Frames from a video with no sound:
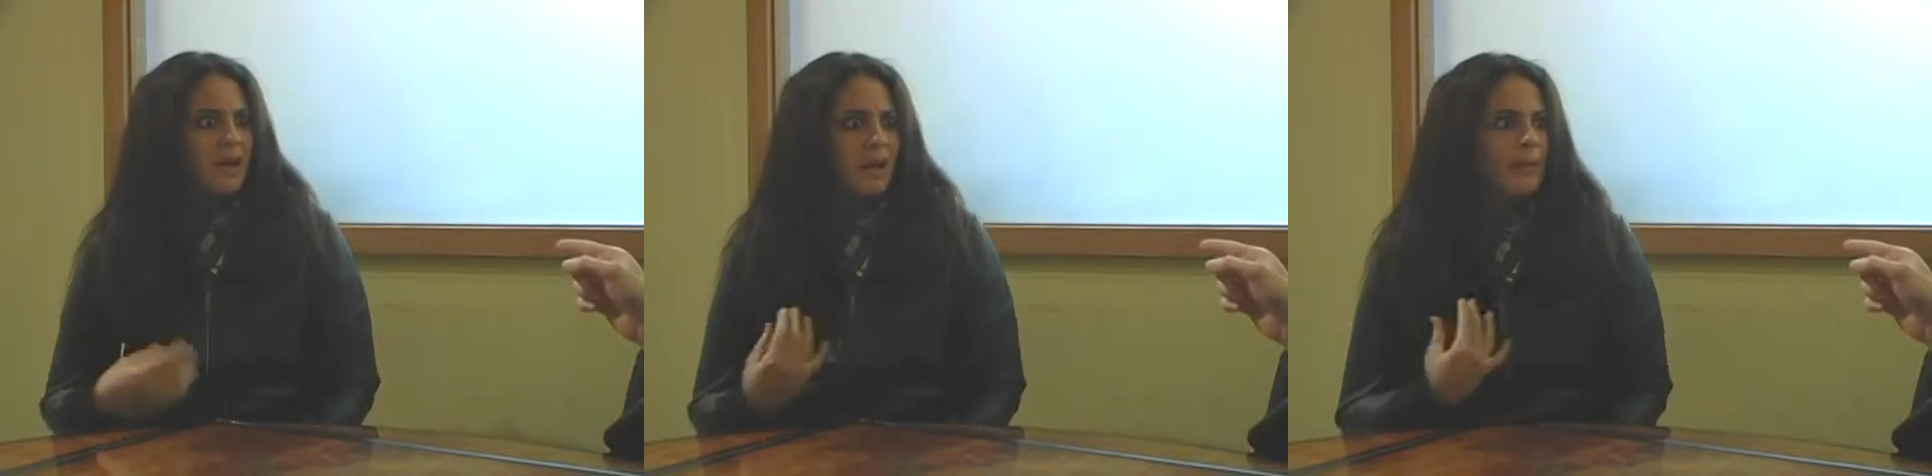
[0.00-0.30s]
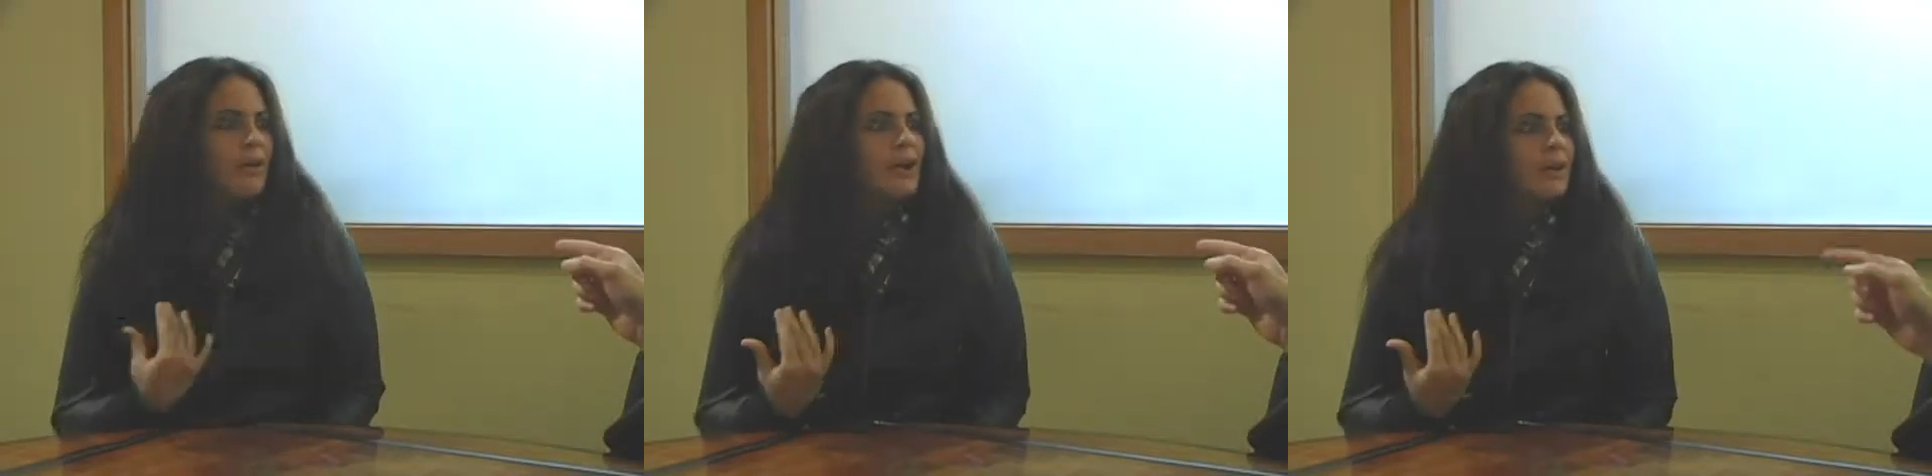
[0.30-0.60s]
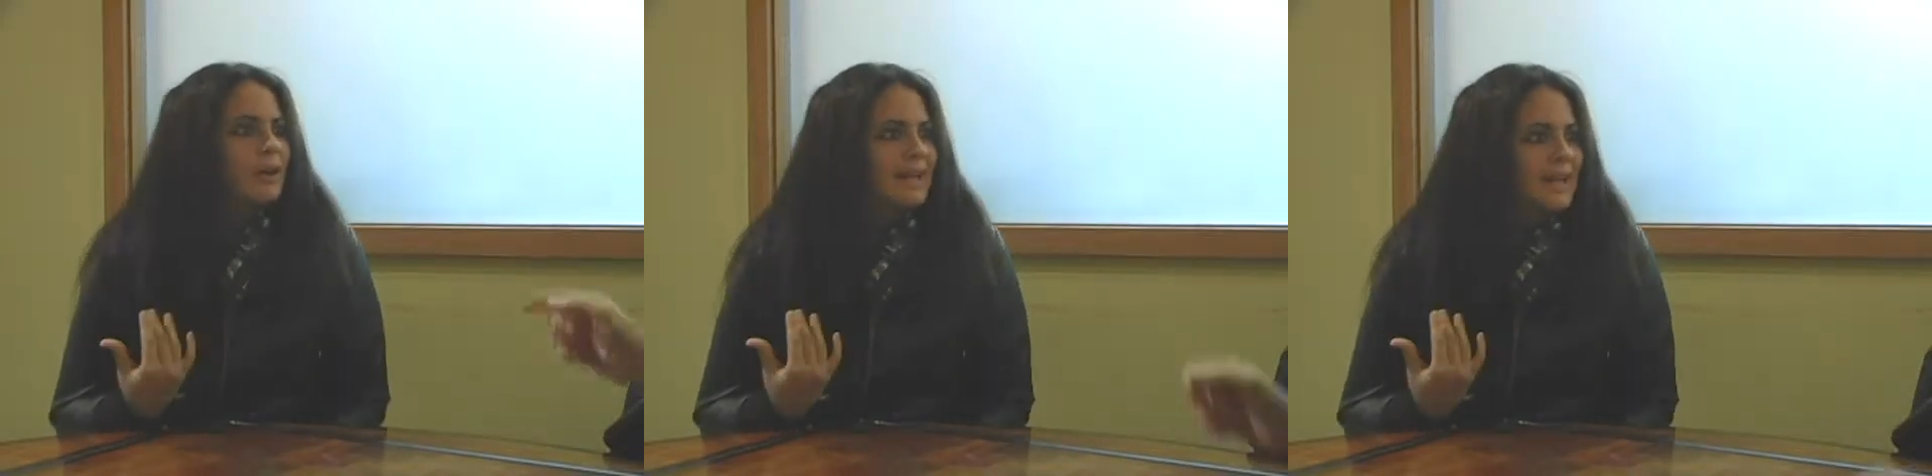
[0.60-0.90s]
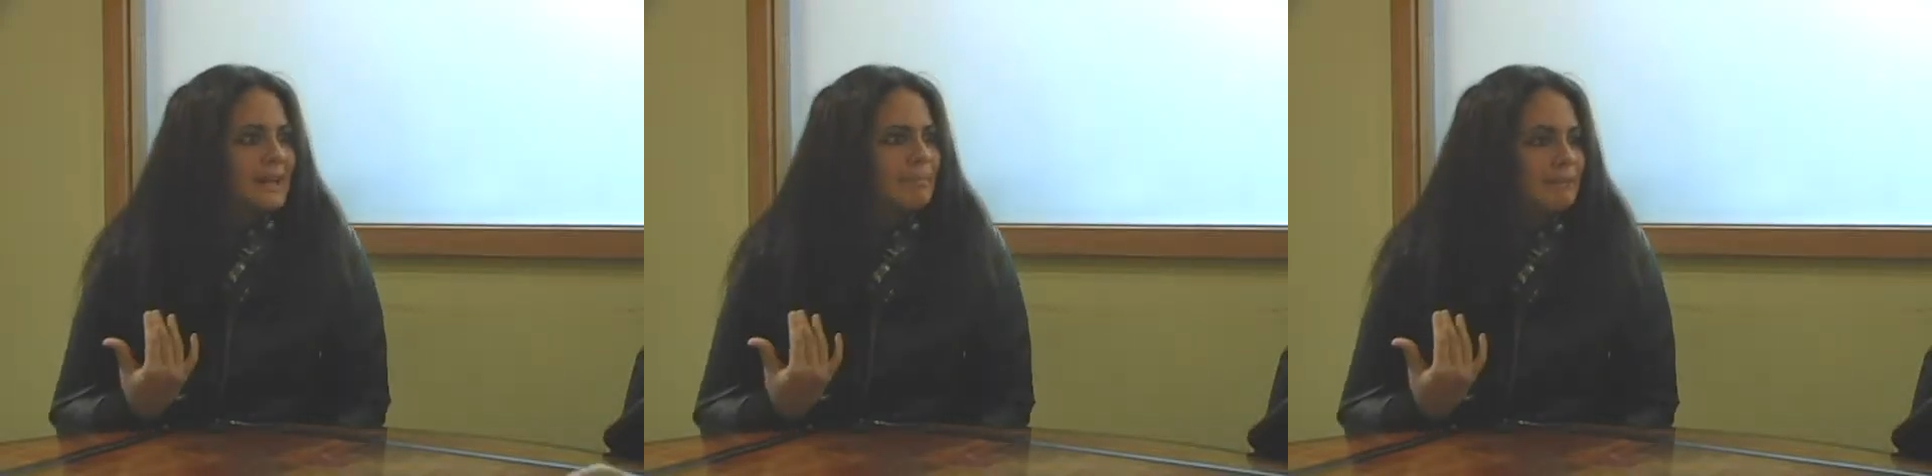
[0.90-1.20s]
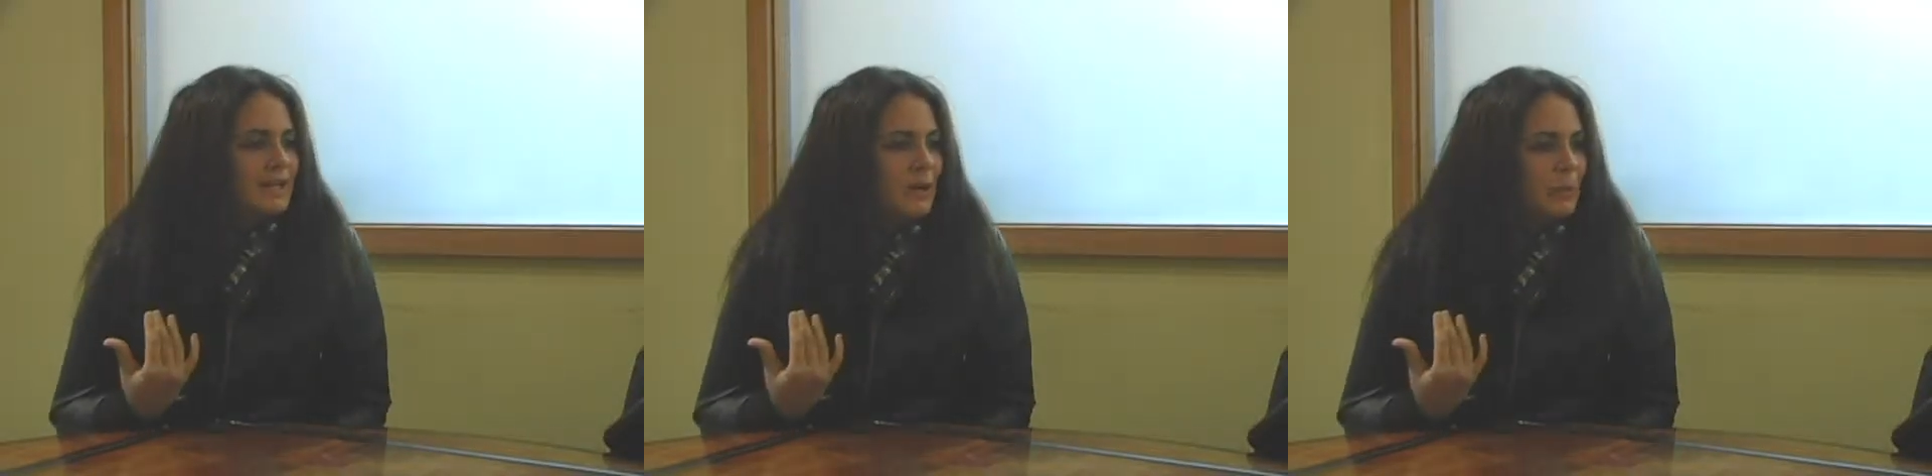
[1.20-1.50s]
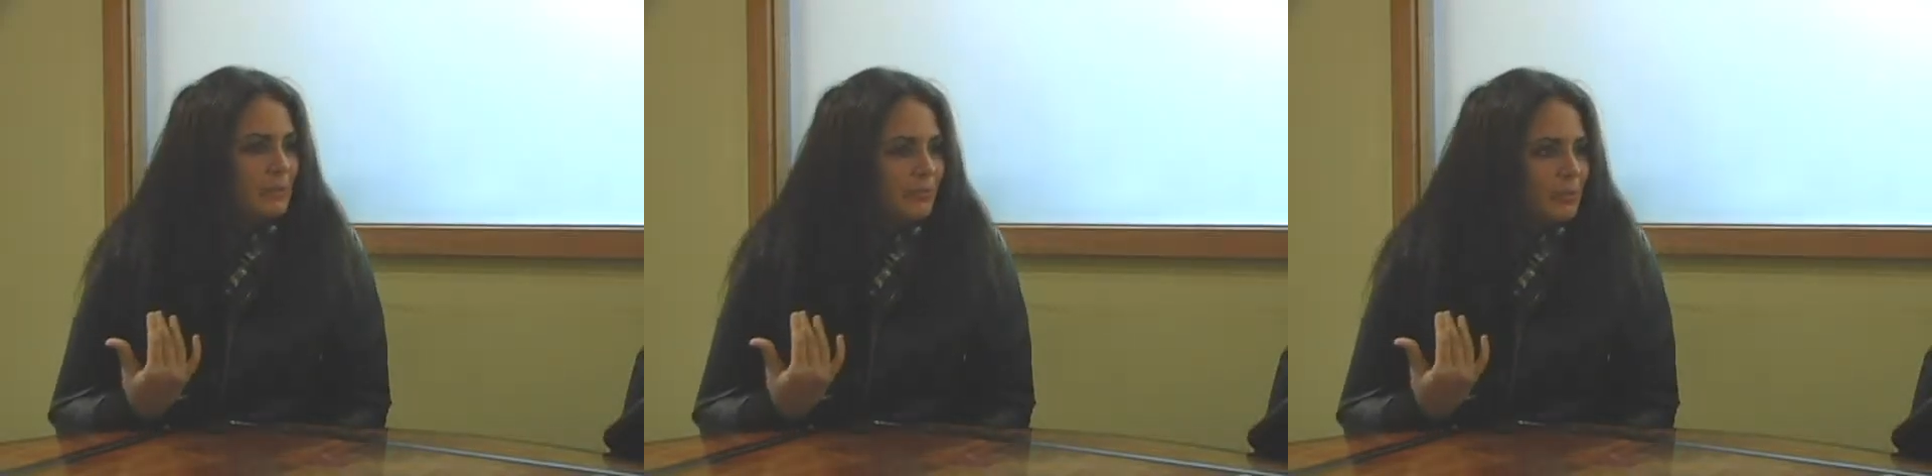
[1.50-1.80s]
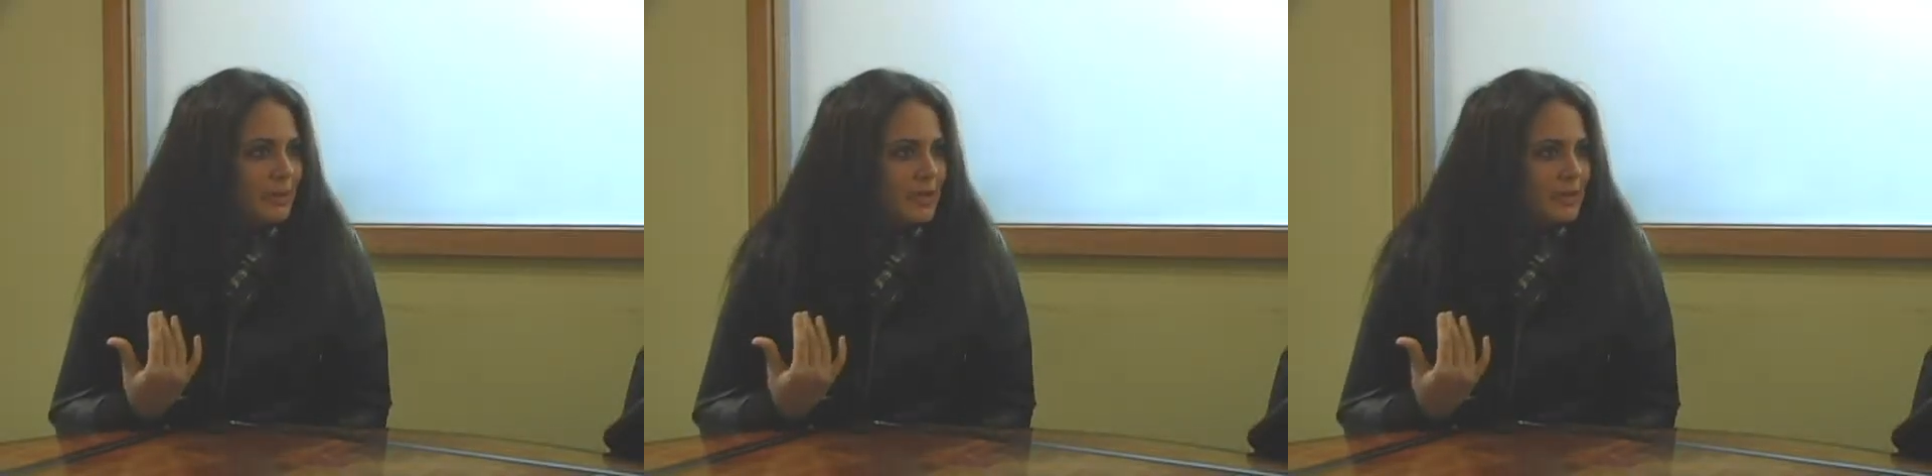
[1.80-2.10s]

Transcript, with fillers: I'm a girl. I can't be homophobic.